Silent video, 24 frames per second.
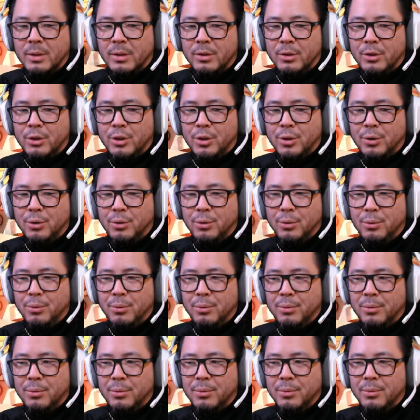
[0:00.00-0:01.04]
Two,
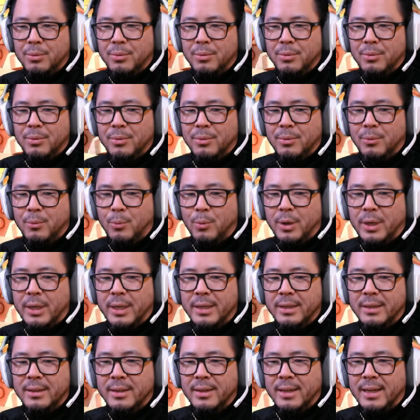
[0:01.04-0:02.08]

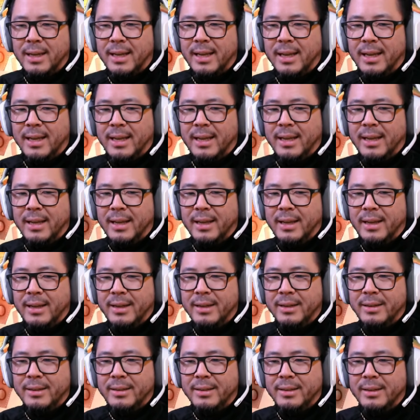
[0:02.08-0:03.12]
one,
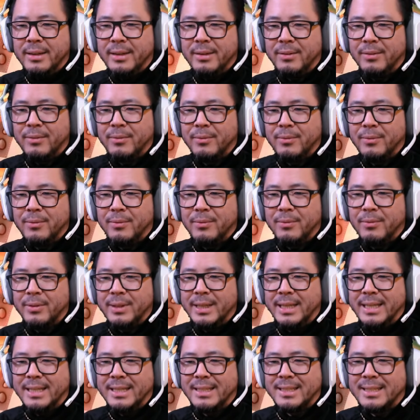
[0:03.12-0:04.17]
and
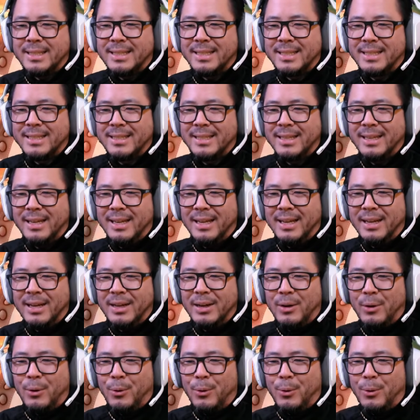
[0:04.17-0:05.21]
release.
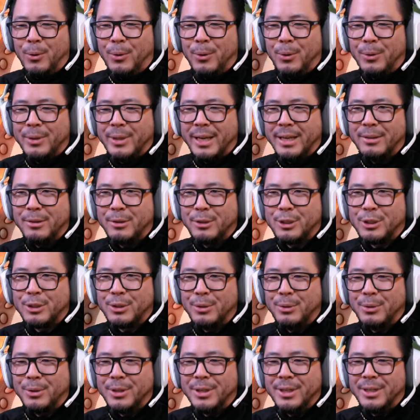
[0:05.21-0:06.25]
Oh, that looks
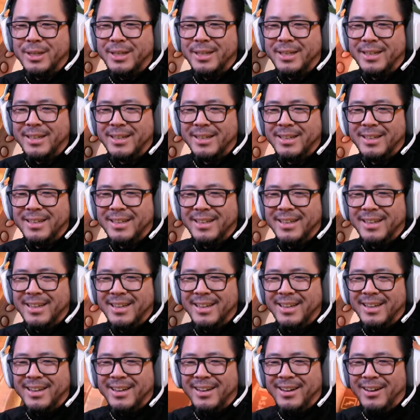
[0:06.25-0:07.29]
so good.
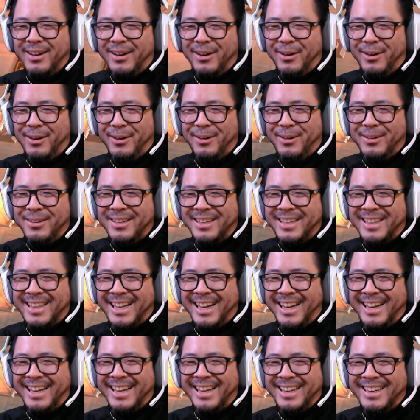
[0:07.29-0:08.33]
Oh, look at
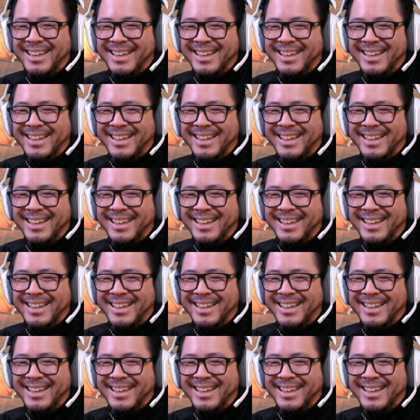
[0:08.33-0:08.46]
that.